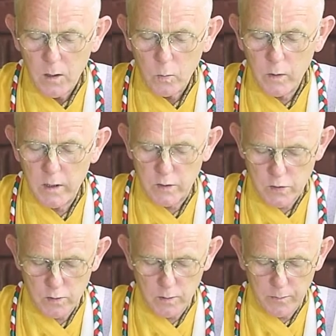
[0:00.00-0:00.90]
where
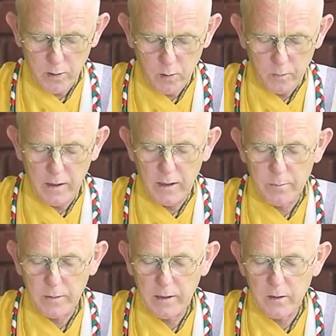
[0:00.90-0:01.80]
Srila
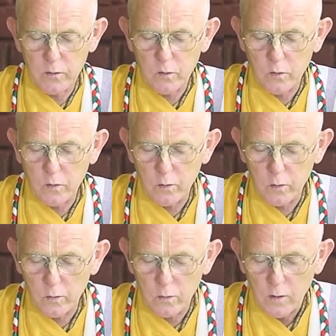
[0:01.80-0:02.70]
Prabhupada begins
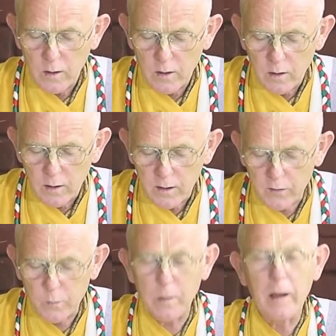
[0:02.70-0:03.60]
to
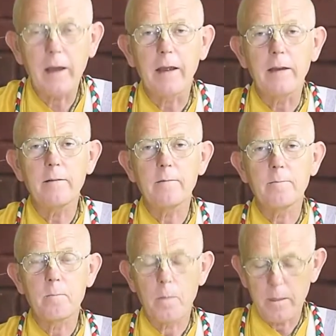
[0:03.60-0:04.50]
explain
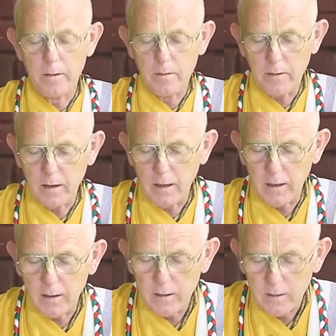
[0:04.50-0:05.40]

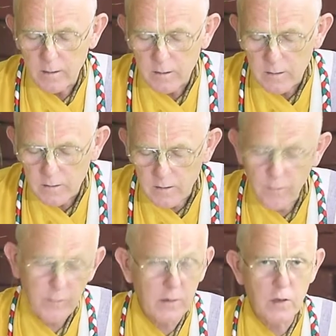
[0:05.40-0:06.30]
the
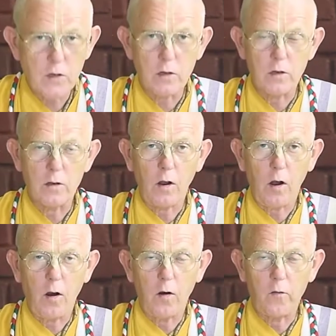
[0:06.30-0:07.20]
definition
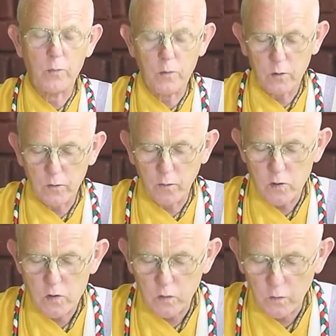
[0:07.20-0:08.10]
of pure
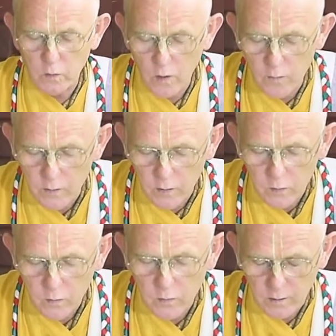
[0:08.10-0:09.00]
devotional
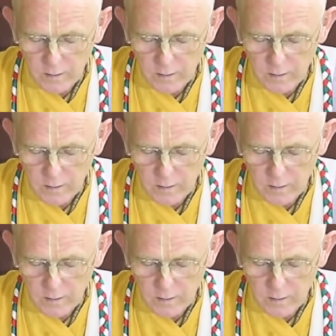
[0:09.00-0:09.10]
service